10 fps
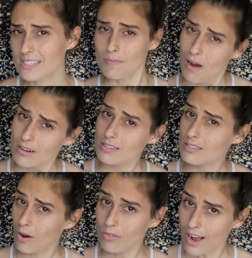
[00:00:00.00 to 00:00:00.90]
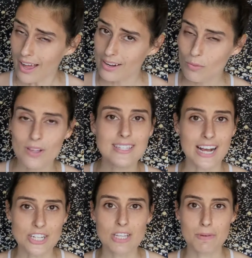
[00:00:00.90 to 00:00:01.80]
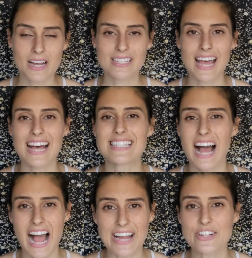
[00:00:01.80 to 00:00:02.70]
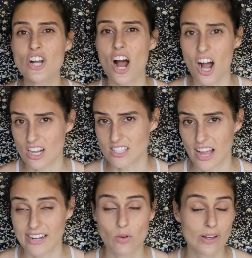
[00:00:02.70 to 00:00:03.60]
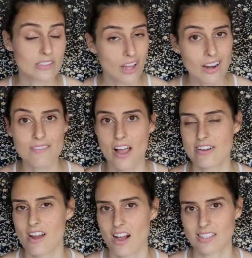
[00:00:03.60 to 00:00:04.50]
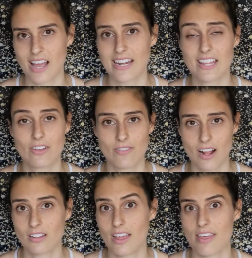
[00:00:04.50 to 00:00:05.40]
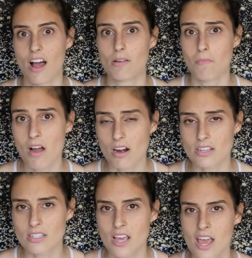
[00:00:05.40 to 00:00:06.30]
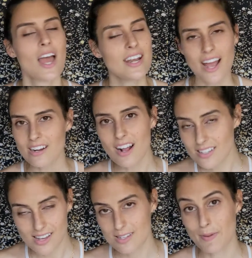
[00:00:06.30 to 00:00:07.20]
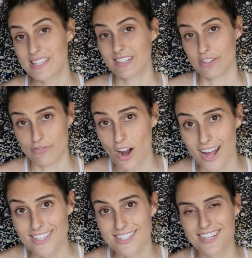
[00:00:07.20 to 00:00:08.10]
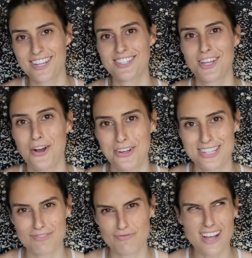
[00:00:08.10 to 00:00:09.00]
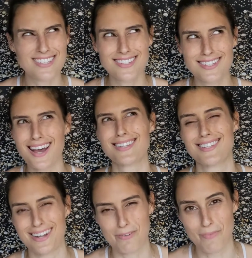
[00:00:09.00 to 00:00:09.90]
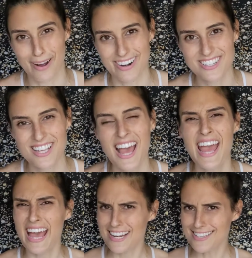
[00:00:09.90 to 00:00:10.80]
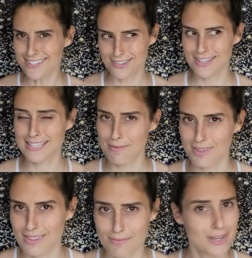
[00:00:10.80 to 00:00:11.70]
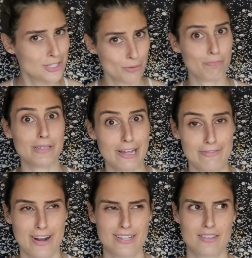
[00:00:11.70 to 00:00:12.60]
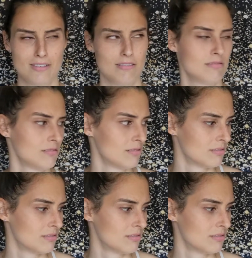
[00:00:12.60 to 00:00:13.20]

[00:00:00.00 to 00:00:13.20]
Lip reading: is Mars so red? Well, it's actually because it has iron oxide, quite a lot of iron oxide in the regolith on Mars. And iron oxide is basically rust, so it's rusty dust on Mars. And it's also the same thing that makes your blood red, so